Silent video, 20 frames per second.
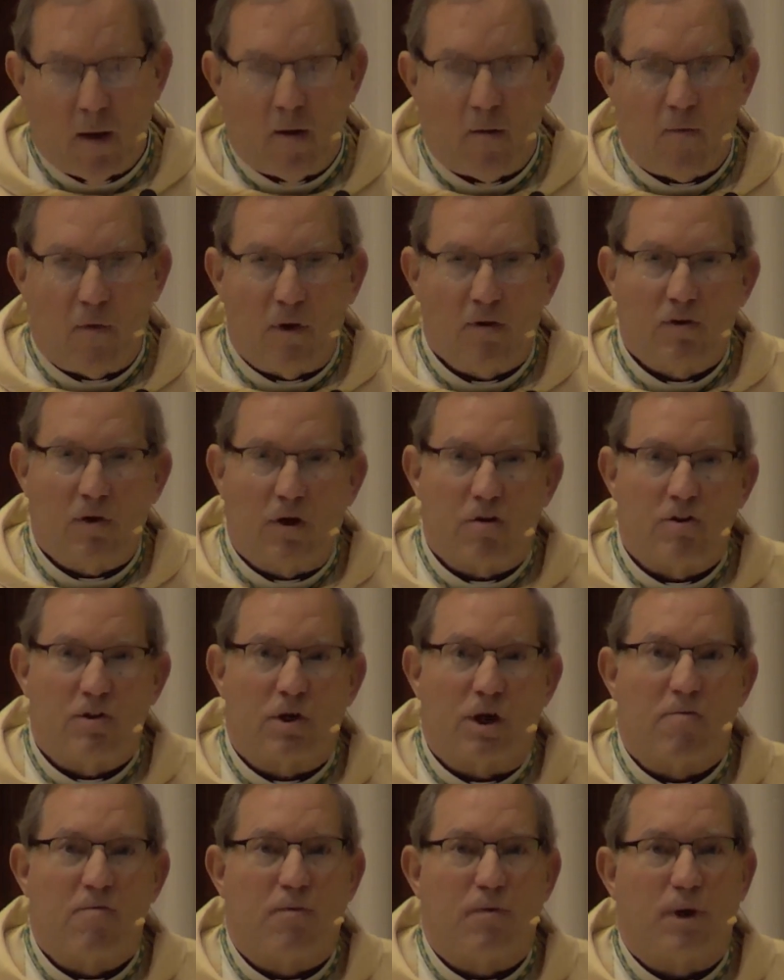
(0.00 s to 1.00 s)
Friends, our
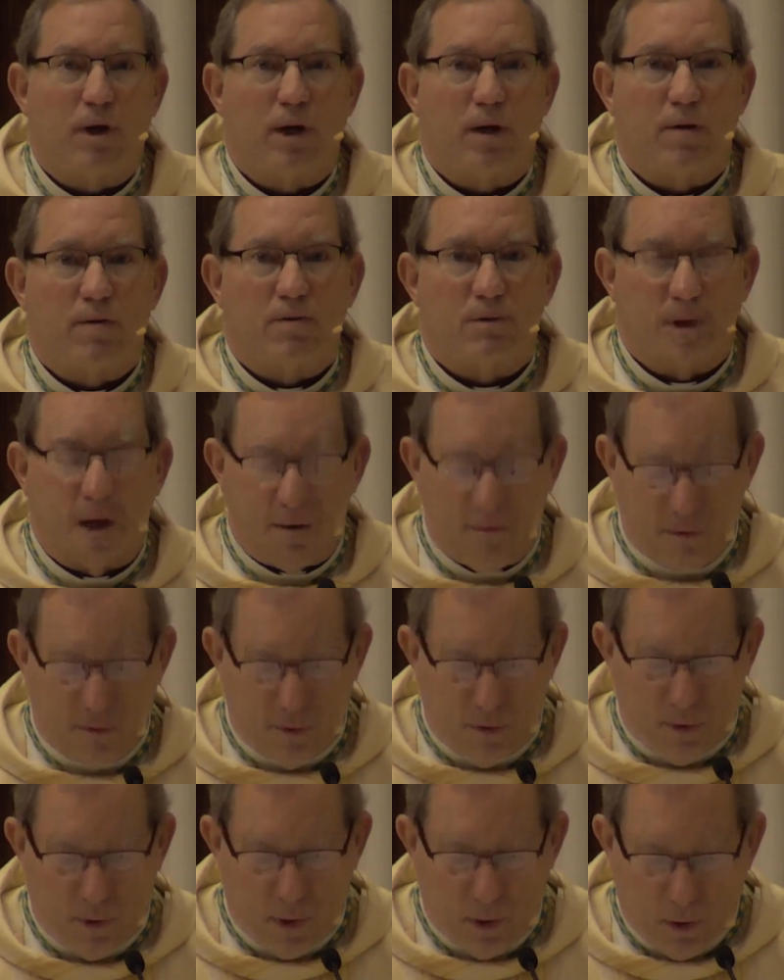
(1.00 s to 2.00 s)
suffering is
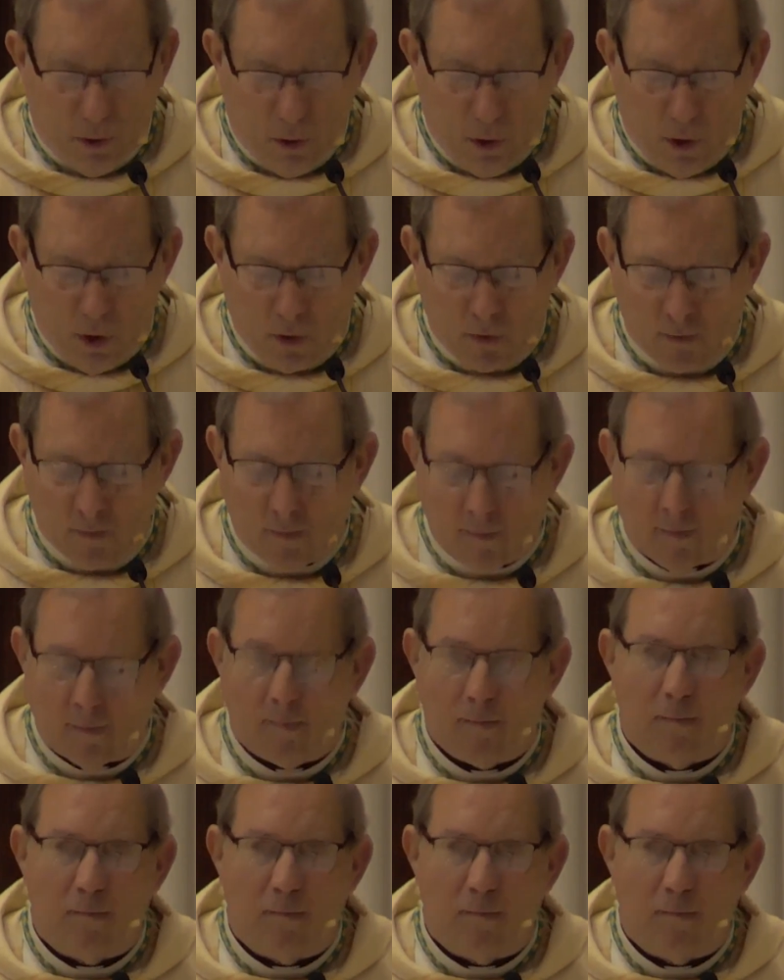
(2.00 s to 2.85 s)
never alone.